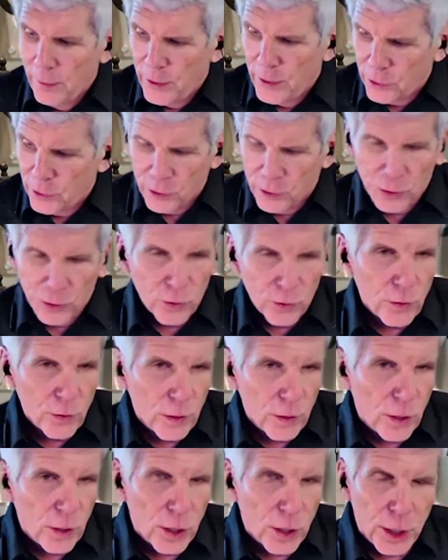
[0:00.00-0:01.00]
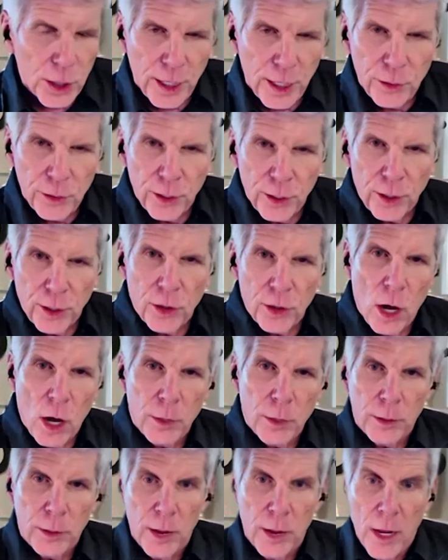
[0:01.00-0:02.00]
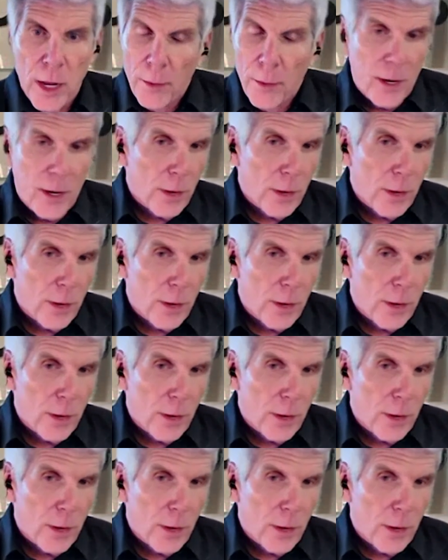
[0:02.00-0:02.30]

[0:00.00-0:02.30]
This is such an easy adoption.